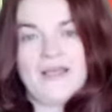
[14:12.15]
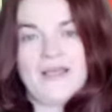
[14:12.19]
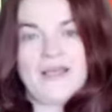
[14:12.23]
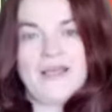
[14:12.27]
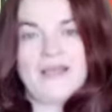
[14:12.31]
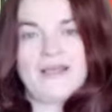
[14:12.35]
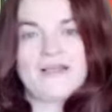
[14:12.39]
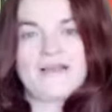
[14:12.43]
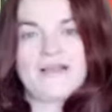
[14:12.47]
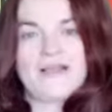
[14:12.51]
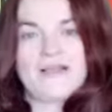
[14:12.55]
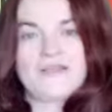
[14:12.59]

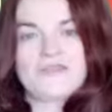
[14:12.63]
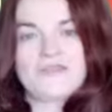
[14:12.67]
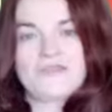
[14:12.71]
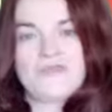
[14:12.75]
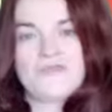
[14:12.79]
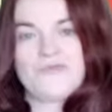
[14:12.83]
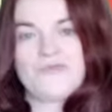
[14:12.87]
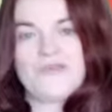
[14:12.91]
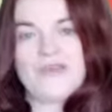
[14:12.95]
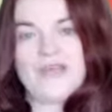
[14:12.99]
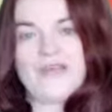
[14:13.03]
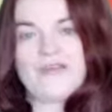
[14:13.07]
in National
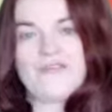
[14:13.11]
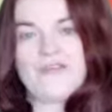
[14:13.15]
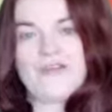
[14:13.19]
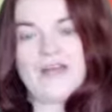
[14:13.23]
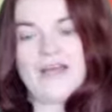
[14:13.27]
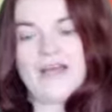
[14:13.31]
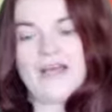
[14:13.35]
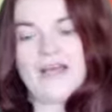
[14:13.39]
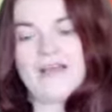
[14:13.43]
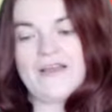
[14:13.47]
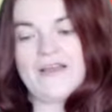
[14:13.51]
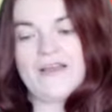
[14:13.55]
5 and
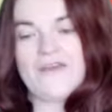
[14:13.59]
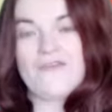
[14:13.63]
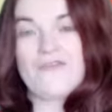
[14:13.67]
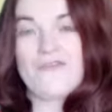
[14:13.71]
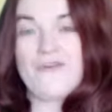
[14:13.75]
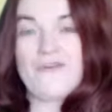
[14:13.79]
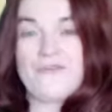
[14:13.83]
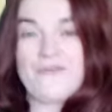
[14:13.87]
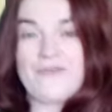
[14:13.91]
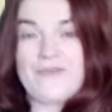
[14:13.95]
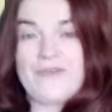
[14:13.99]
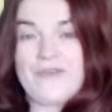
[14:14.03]
higher
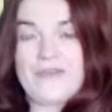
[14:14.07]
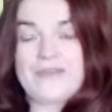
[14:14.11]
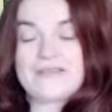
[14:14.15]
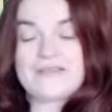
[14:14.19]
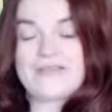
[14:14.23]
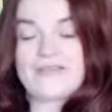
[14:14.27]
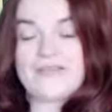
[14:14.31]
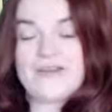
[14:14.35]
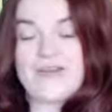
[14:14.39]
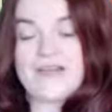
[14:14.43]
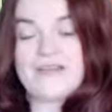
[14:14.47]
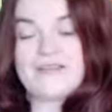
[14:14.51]
roughly to
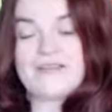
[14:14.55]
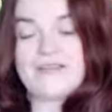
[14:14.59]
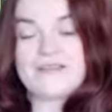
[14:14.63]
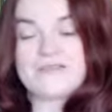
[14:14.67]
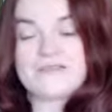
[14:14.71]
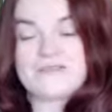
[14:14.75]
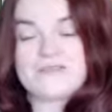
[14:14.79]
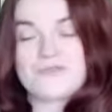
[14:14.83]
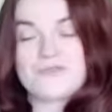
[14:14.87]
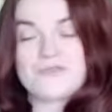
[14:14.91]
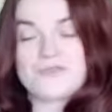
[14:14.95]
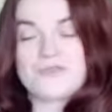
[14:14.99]
write this,
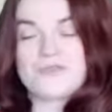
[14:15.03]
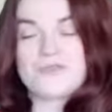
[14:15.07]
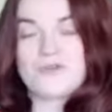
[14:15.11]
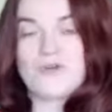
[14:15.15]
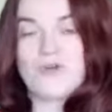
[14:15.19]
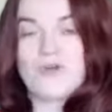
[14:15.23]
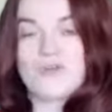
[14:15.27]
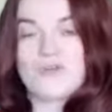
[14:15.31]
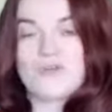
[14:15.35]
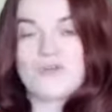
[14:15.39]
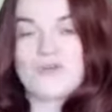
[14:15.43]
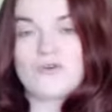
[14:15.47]
so it's
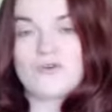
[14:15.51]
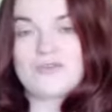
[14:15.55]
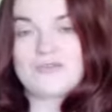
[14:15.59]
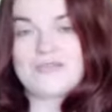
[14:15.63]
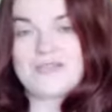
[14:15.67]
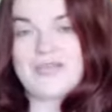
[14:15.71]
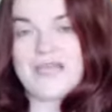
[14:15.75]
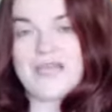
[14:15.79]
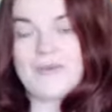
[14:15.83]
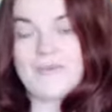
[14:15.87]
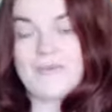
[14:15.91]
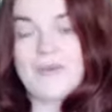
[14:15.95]
not a lot of
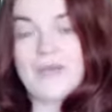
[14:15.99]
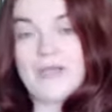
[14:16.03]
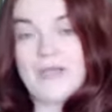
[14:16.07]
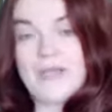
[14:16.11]
time.